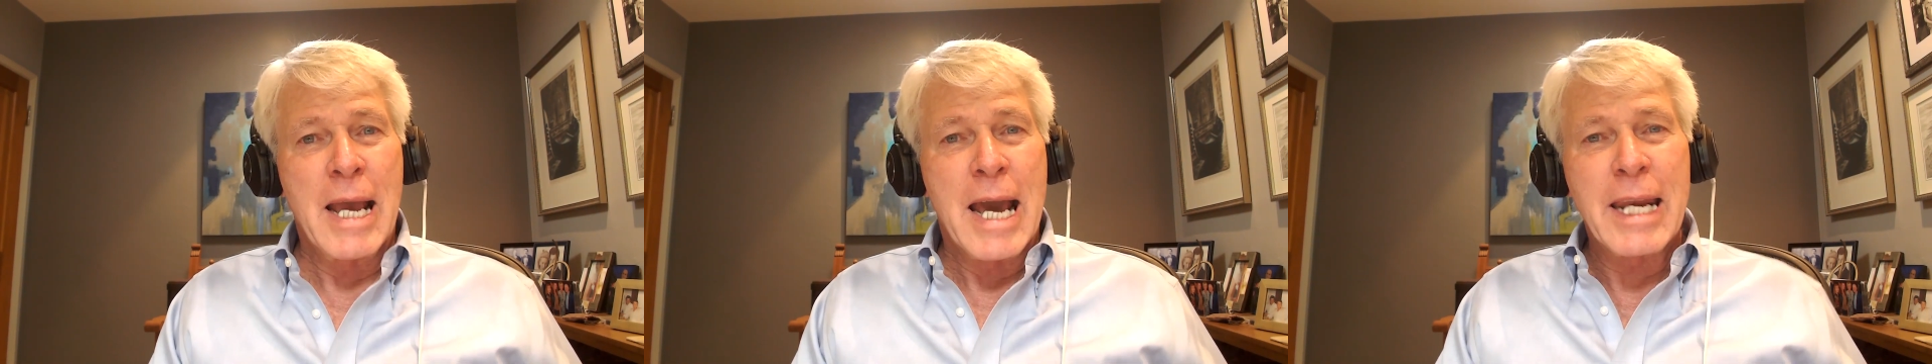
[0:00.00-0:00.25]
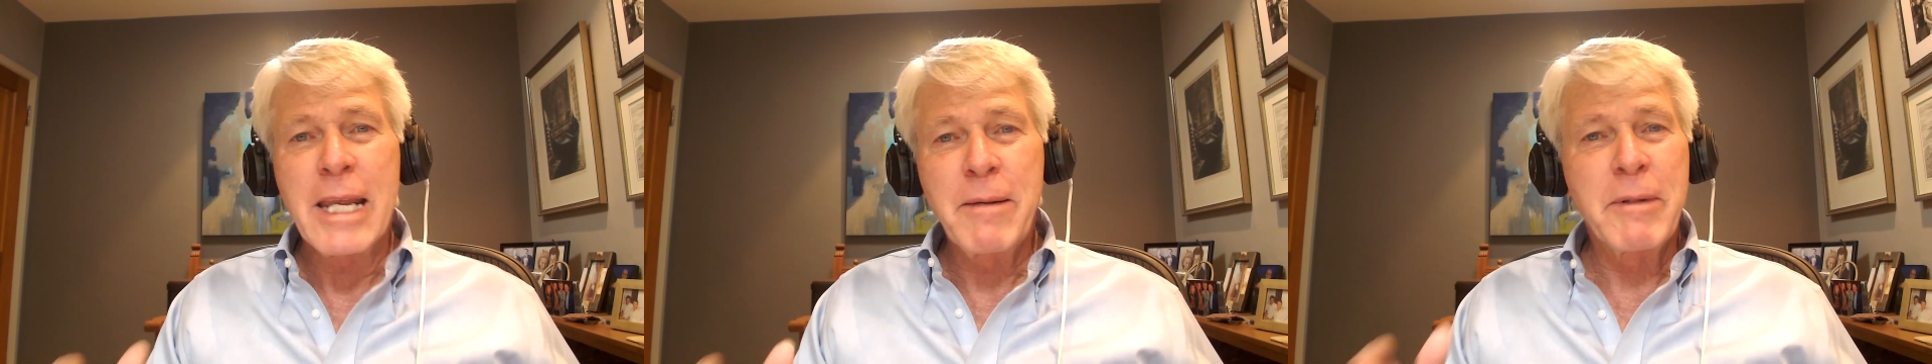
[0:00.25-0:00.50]

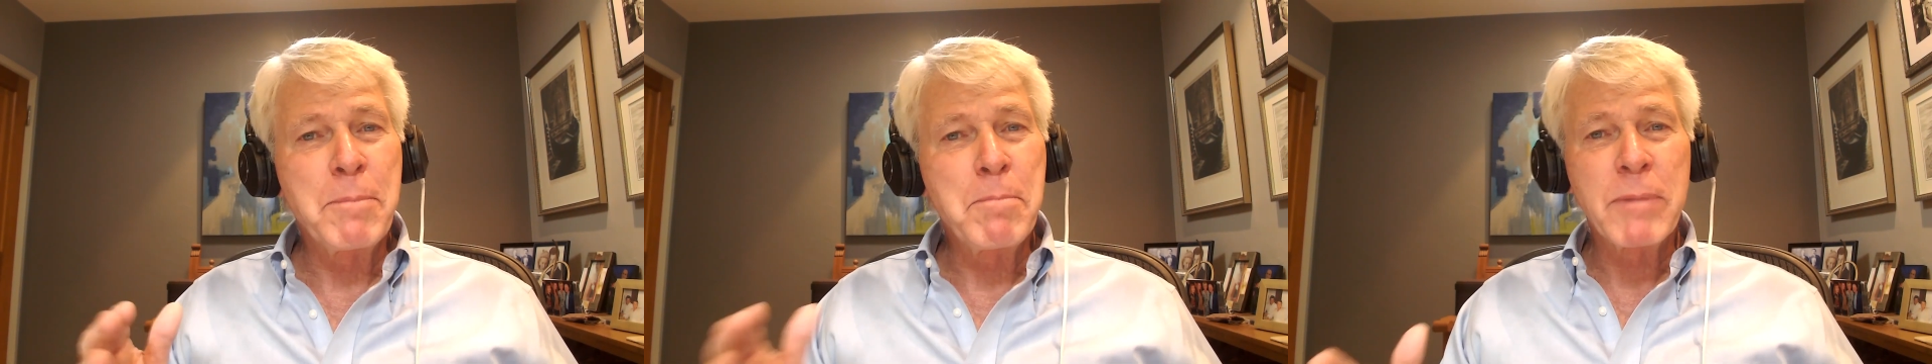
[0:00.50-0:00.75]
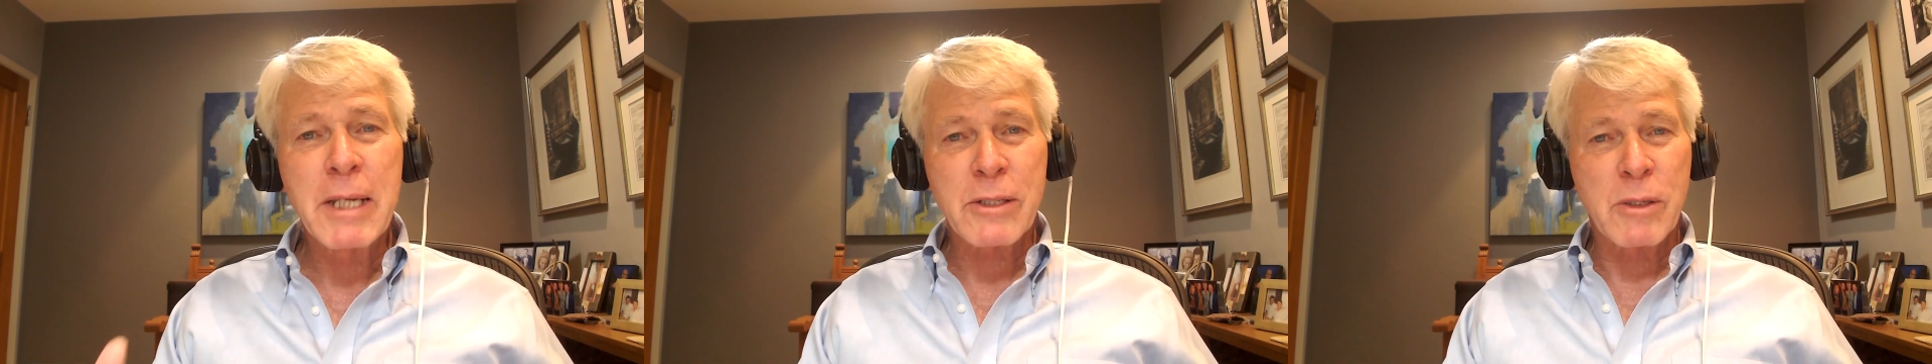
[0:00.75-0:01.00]
And he
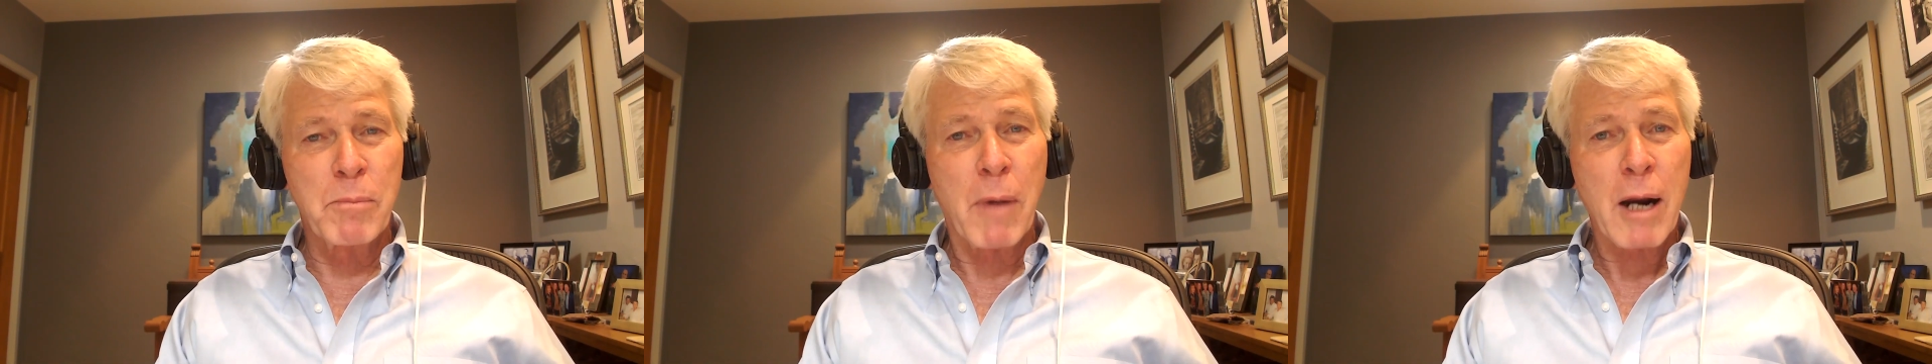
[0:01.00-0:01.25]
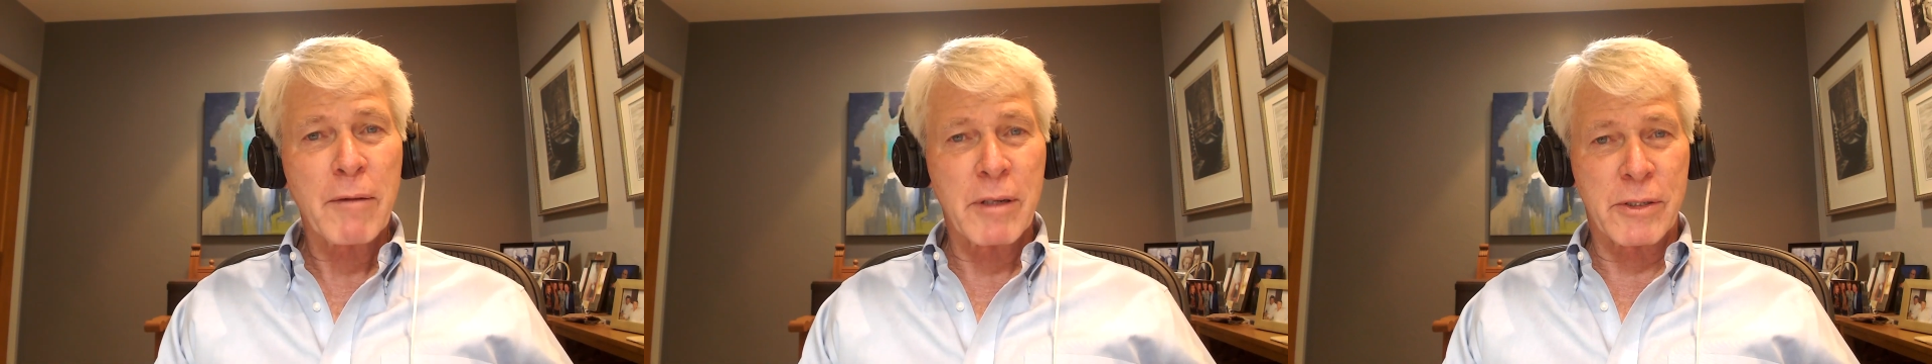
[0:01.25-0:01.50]
does a
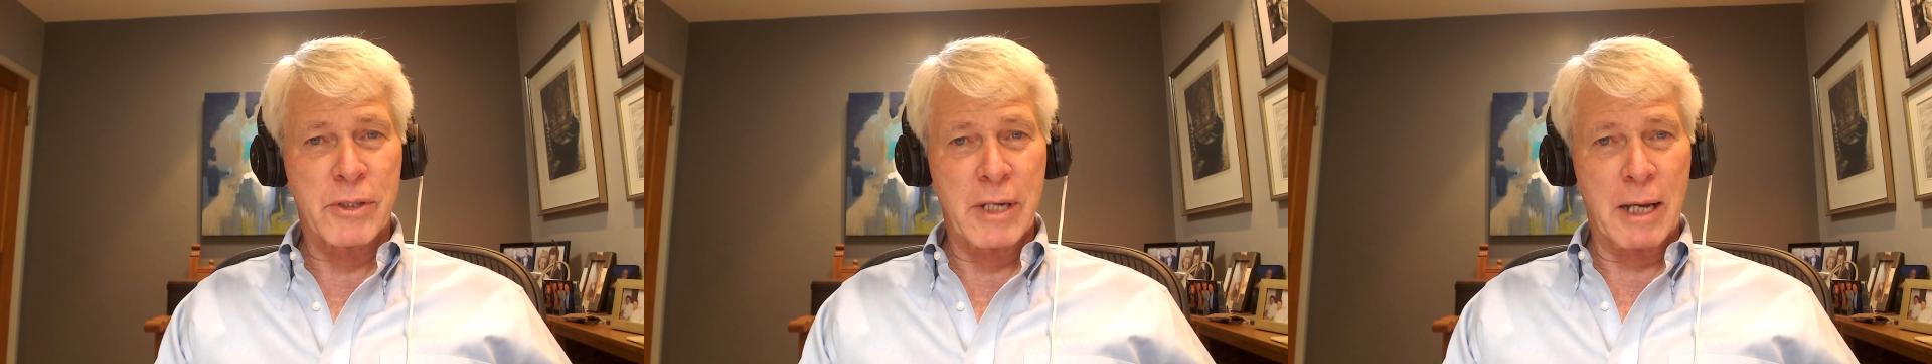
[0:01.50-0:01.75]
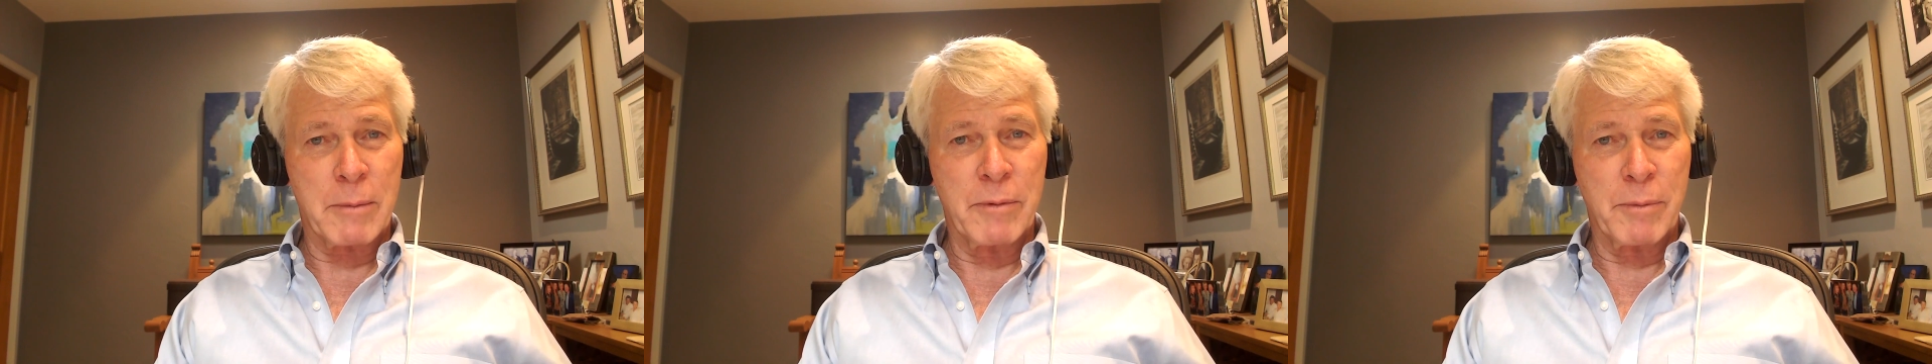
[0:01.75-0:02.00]
marvelous
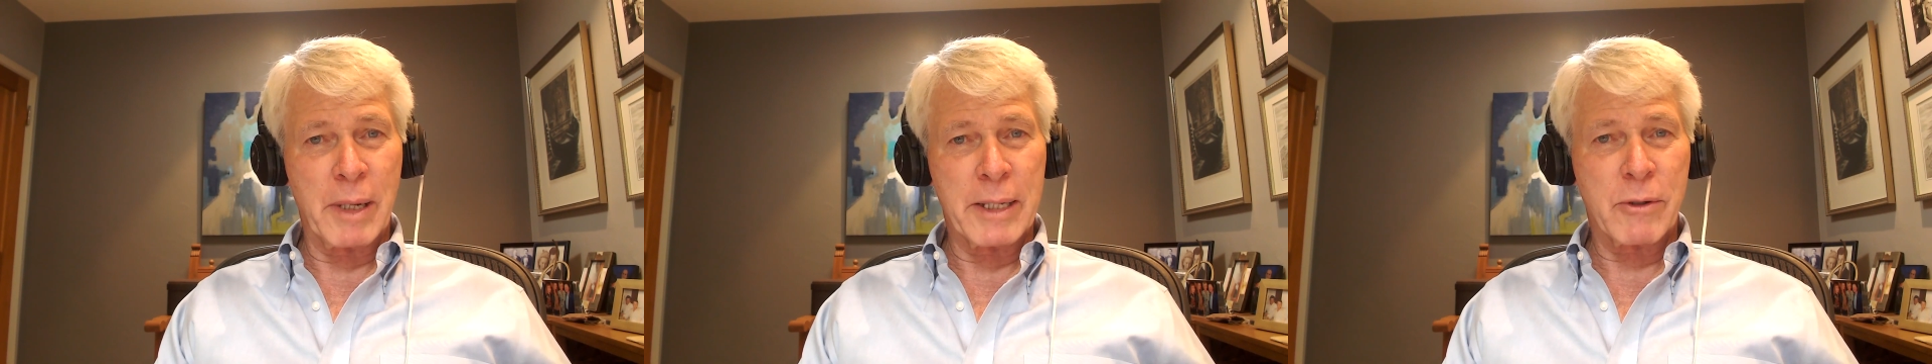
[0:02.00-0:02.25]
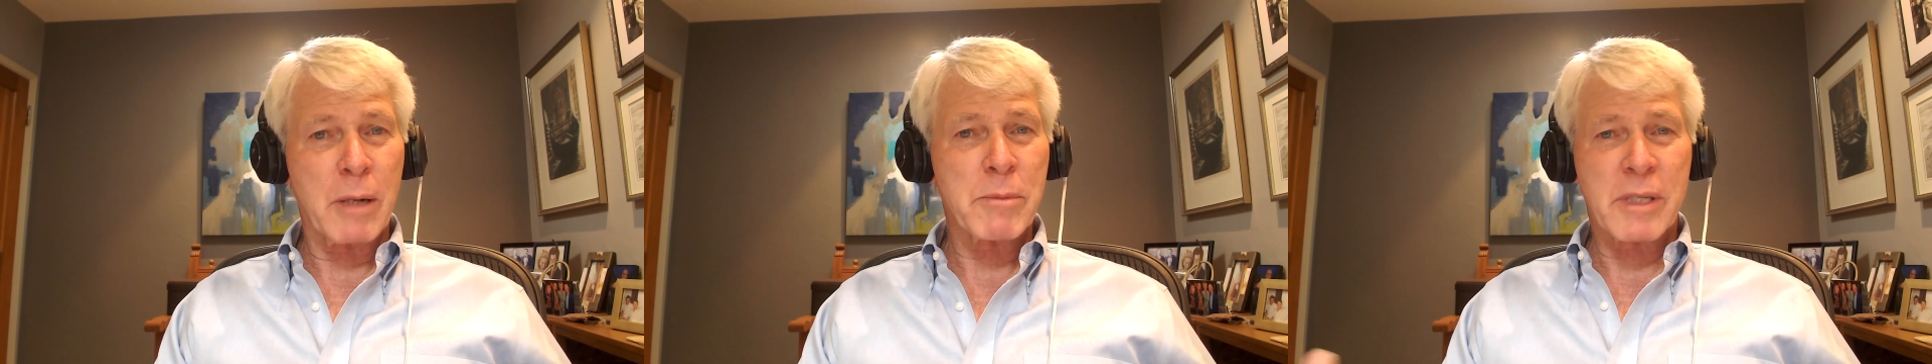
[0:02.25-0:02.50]
job of
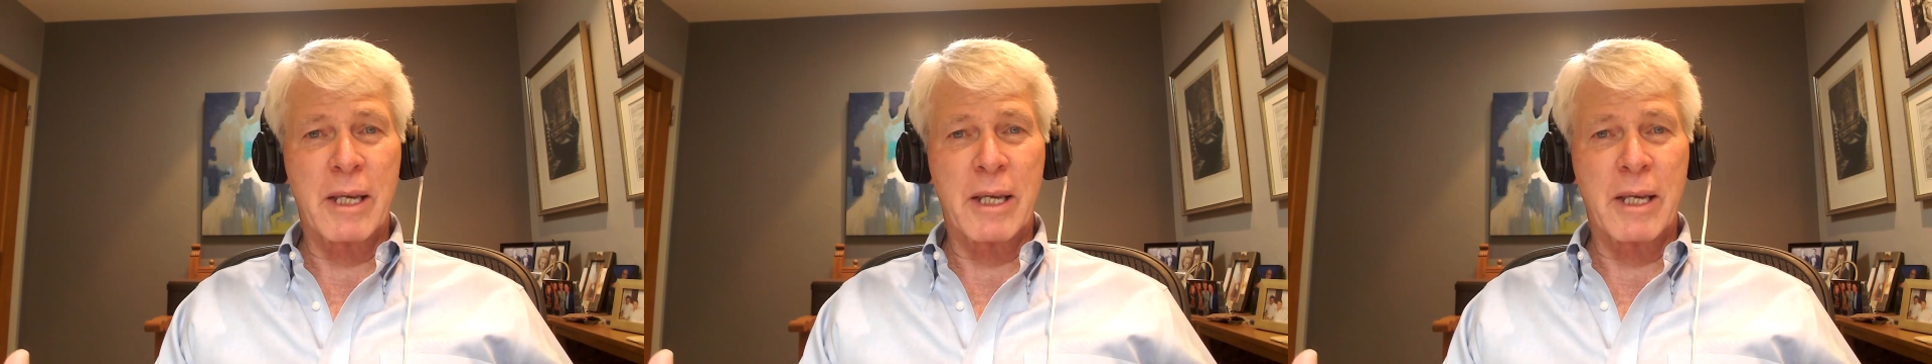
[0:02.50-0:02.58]
playing drums.